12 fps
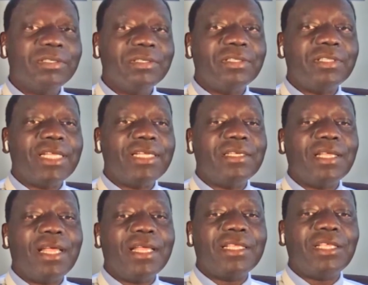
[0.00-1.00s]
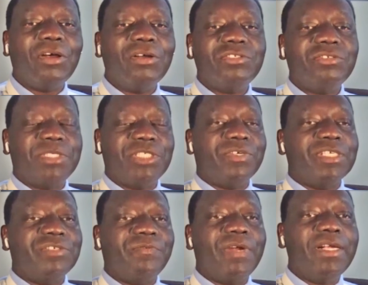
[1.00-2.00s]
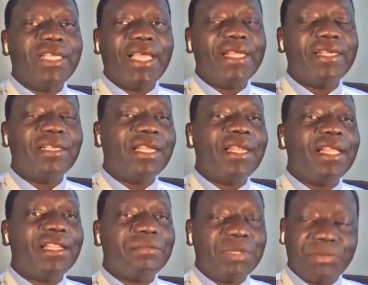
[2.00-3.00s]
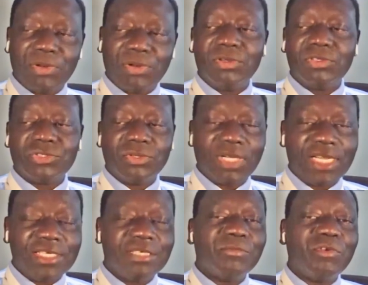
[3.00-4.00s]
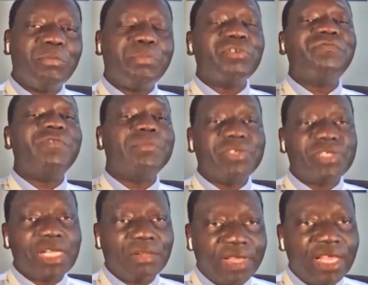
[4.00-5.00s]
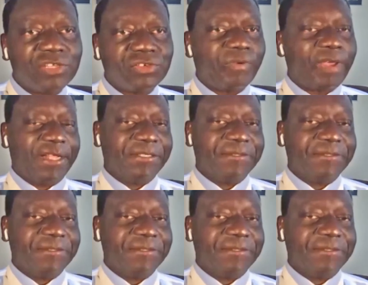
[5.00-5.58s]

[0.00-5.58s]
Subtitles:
then he ought to be transferred, and let other people also let him go prove himself elsewhere.